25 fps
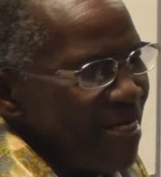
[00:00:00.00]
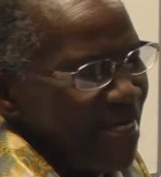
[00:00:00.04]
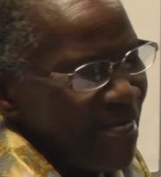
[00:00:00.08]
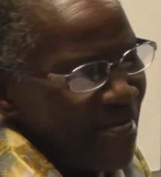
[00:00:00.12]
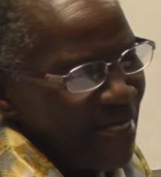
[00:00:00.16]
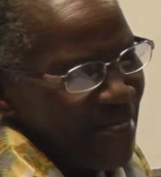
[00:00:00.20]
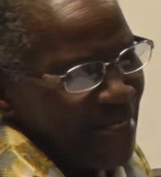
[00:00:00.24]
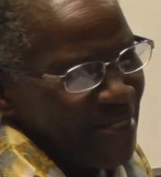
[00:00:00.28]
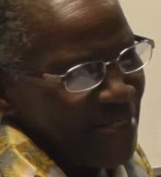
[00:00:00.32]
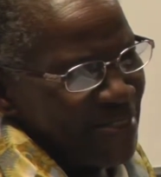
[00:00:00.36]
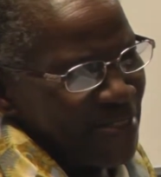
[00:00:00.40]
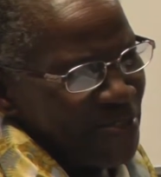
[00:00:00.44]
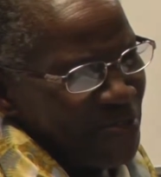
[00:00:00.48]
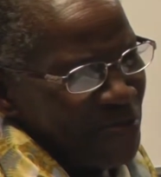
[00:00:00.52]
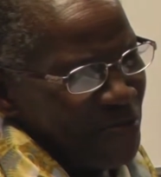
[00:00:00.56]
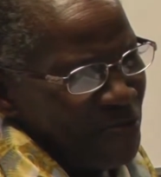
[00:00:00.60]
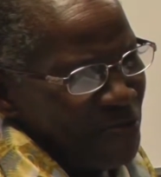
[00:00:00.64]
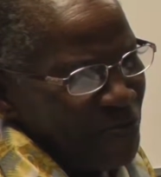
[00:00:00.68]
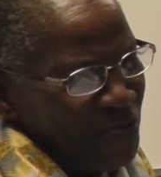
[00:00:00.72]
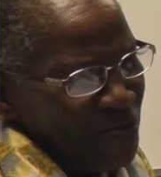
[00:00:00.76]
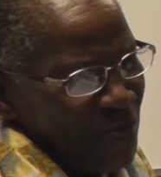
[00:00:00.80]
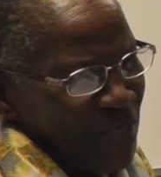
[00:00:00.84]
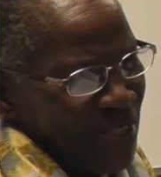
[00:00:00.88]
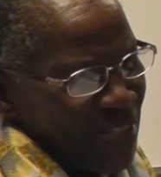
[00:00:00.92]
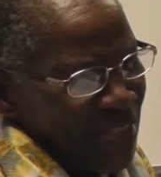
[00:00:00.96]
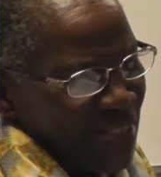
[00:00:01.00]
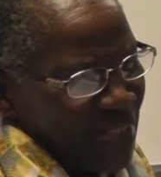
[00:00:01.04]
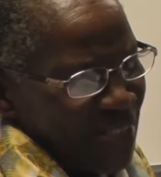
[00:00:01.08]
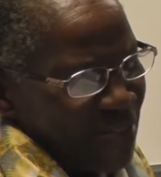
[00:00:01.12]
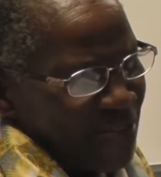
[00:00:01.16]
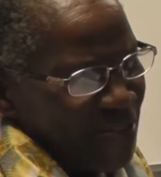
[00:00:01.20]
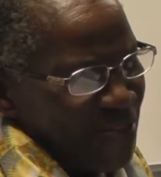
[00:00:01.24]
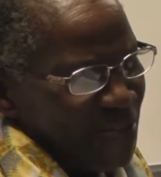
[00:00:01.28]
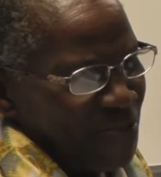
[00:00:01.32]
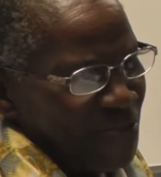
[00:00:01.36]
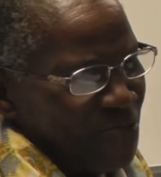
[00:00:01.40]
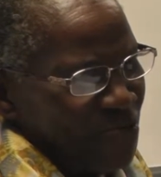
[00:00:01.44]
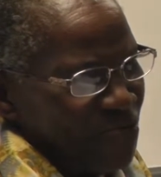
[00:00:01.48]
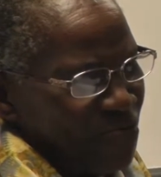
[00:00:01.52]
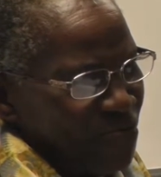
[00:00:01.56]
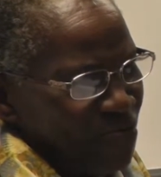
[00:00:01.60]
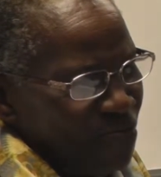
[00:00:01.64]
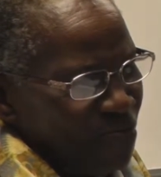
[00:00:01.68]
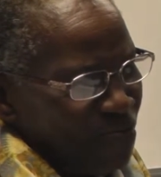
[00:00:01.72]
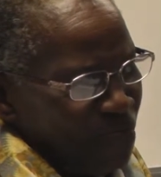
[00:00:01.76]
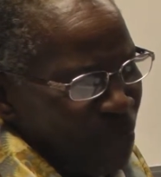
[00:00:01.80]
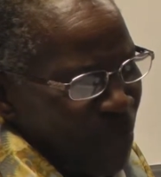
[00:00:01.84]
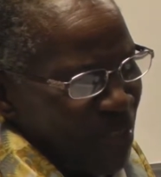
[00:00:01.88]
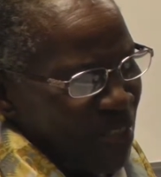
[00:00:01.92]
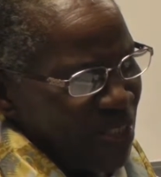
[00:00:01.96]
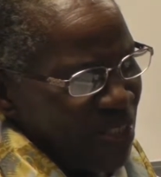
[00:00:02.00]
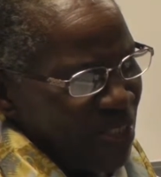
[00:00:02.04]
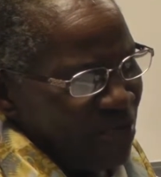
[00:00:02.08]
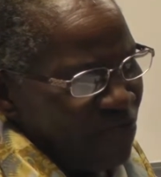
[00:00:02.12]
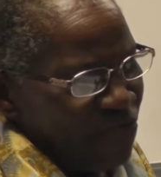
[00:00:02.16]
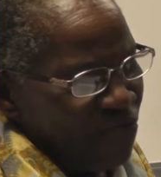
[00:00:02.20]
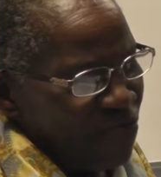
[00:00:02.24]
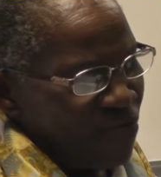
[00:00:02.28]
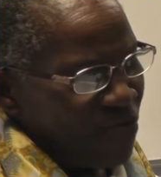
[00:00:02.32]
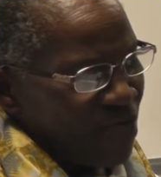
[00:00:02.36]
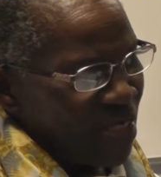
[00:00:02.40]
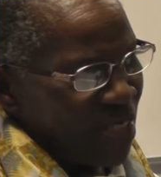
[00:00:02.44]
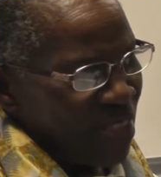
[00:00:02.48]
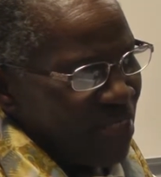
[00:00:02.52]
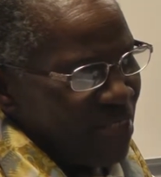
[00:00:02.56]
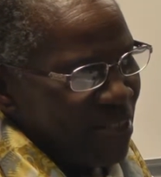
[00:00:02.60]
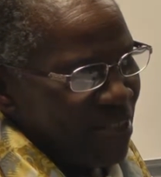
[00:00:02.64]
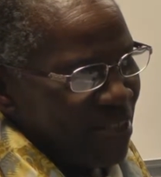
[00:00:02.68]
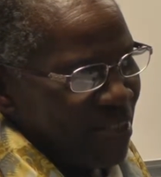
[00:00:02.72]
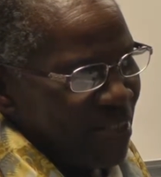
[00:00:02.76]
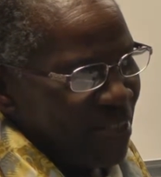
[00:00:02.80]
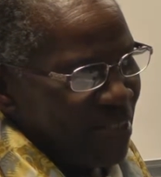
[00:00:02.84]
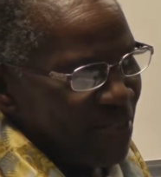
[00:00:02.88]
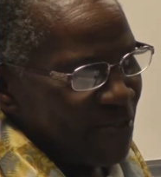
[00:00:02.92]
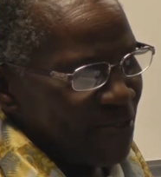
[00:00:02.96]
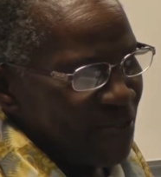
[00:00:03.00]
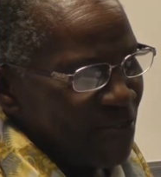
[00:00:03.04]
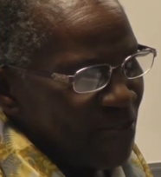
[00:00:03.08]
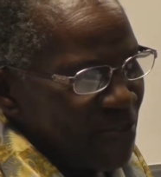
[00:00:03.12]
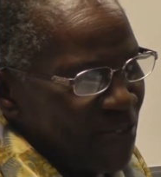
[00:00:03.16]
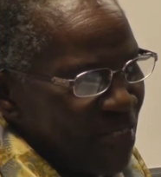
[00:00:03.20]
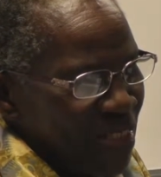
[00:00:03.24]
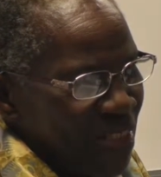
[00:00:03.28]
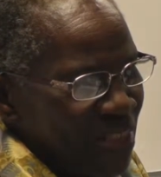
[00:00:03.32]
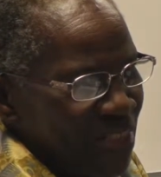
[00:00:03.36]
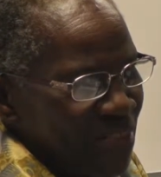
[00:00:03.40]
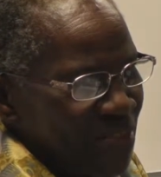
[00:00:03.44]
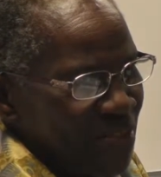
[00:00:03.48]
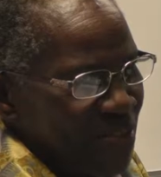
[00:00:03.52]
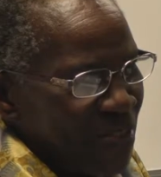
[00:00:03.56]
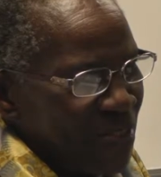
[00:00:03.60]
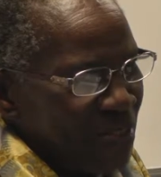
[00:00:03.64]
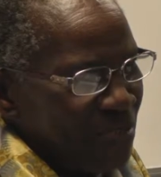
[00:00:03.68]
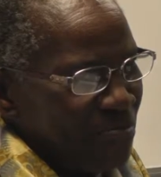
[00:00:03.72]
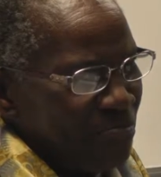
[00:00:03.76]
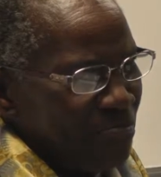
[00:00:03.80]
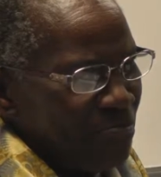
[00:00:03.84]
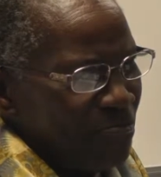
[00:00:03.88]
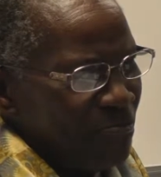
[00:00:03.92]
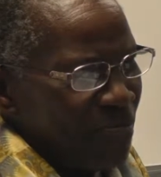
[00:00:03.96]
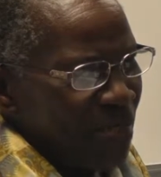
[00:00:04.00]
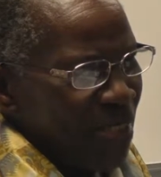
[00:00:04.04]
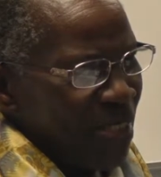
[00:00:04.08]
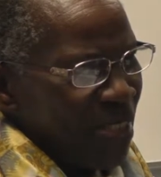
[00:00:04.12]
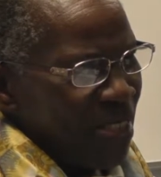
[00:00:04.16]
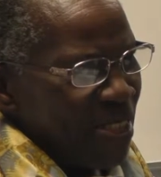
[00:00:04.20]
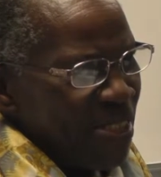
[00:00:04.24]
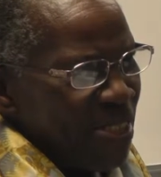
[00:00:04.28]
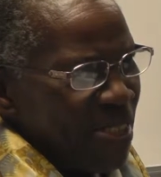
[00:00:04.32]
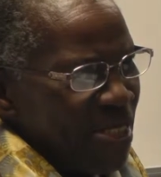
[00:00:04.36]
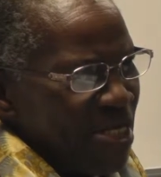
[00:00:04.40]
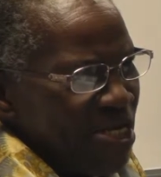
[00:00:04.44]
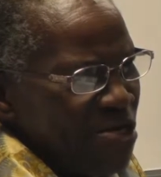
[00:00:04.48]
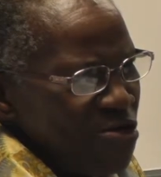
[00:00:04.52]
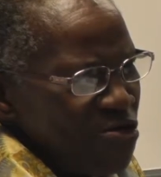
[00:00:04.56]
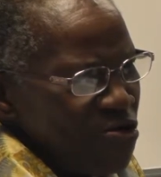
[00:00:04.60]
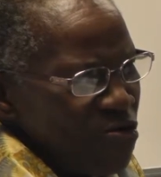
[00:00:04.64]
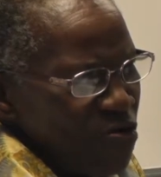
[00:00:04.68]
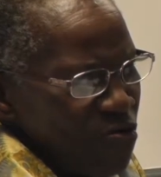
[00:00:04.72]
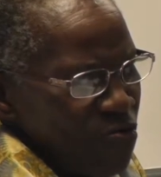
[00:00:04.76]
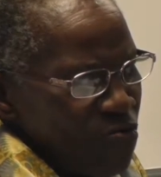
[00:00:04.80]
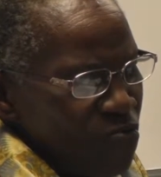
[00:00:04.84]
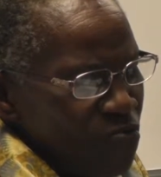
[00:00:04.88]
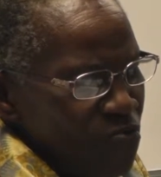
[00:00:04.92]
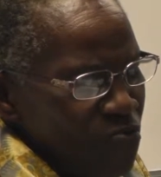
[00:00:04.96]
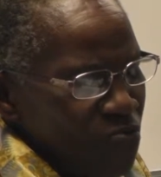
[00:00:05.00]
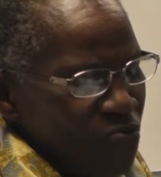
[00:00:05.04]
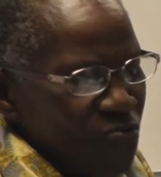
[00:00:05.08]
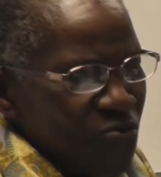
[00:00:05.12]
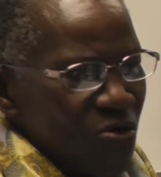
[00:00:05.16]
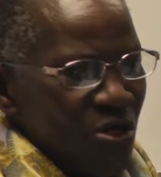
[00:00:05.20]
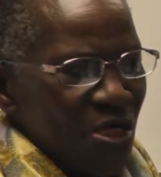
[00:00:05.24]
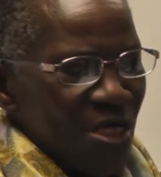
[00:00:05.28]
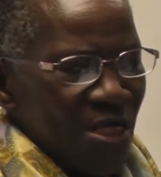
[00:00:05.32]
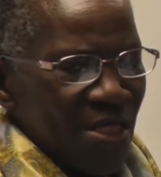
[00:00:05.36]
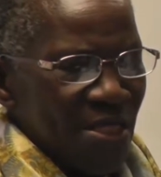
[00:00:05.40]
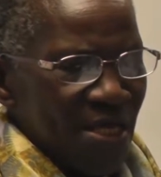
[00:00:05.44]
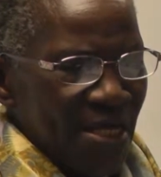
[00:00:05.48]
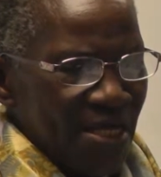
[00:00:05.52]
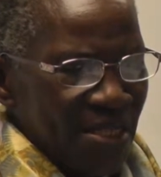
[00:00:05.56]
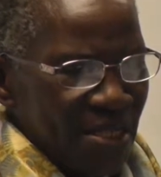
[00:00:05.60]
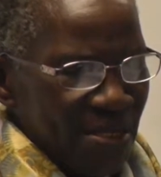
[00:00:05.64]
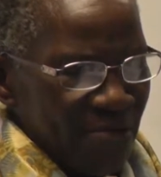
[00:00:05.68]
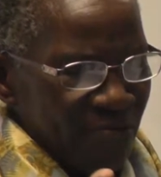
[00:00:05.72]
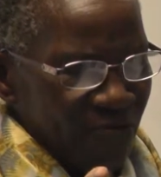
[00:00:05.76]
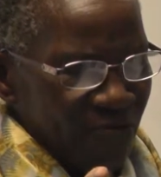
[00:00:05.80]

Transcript: as I said, when they forget things, it's they know that they're